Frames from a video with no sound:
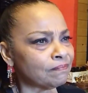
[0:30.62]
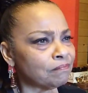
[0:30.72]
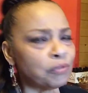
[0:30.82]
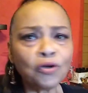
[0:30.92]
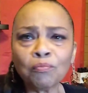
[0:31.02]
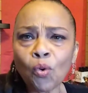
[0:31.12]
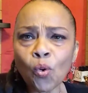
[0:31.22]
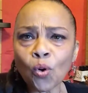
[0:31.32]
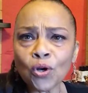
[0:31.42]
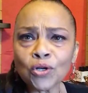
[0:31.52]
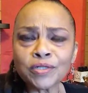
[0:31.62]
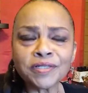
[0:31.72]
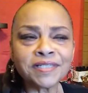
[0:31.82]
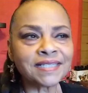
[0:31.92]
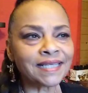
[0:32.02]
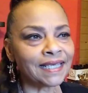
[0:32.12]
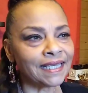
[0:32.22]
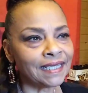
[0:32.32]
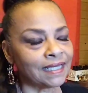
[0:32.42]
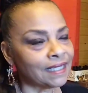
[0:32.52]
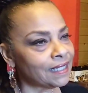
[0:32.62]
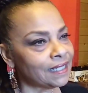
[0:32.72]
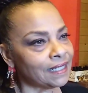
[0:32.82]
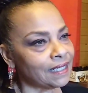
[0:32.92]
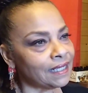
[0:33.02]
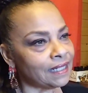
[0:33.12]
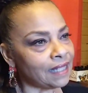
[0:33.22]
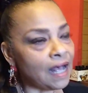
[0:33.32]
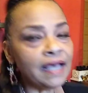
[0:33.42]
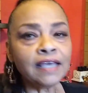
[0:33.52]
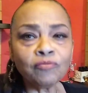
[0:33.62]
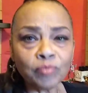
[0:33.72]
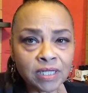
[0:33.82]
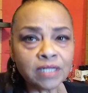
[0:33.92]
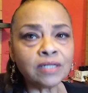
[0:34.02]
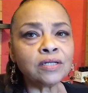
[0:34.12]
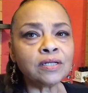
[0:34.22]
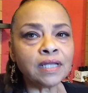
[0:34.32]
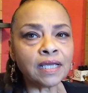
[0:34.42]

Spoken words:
Book of Moors. I have been